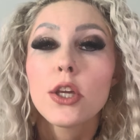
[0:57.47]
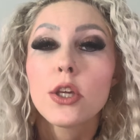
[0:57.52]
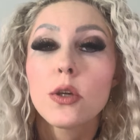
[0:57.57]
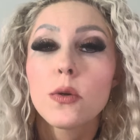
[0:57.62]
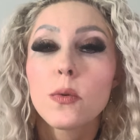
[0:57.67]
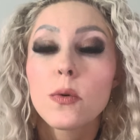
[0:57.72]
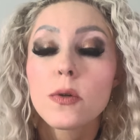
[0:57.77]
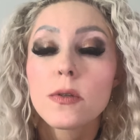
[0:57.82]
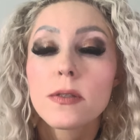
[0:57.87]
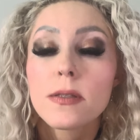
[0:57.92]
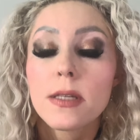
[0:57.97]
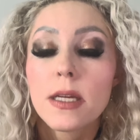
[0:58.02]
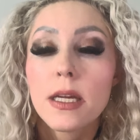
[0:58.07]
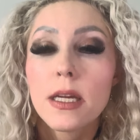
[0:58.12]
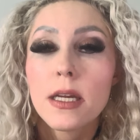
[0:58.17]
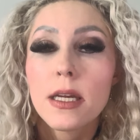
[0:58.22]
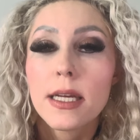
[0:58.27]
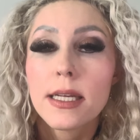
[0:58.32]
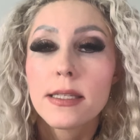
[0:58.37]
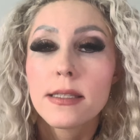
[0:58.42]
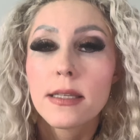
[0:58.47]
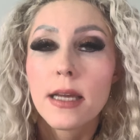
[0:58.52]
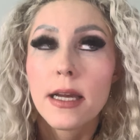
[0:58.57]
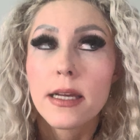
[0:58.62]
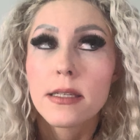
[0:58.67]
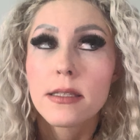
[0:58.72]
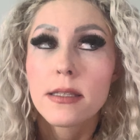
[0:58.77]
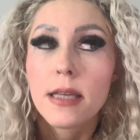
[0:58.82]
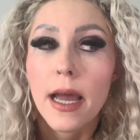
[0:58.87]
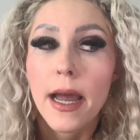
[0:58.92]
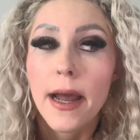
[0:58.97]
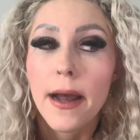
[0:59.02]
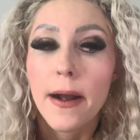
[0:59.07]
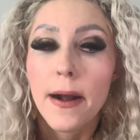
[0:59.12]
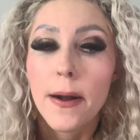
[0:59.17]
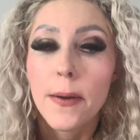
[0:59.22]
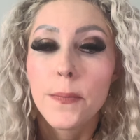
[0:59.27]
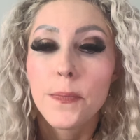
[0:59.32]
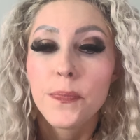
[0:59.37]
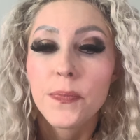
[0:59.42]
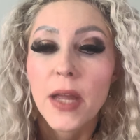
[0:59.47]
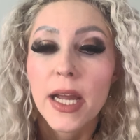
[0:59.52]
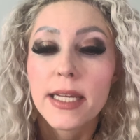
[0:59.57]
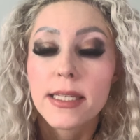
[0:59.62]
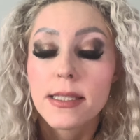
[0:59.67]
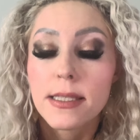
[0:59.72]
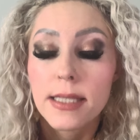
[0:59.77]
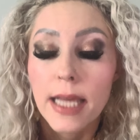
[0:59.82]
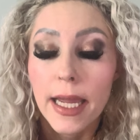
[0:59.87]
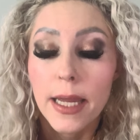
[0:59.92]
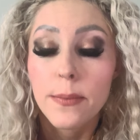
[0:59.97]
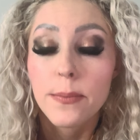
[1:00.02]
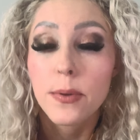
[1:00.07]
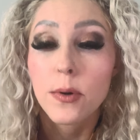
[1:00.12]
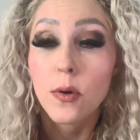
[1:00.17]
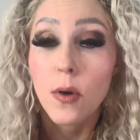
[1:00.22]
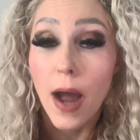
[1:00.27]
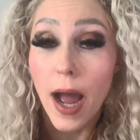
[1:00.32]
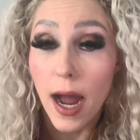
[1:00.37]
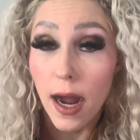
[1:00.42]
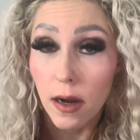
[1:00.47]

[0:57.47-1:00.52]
you will see it says a sample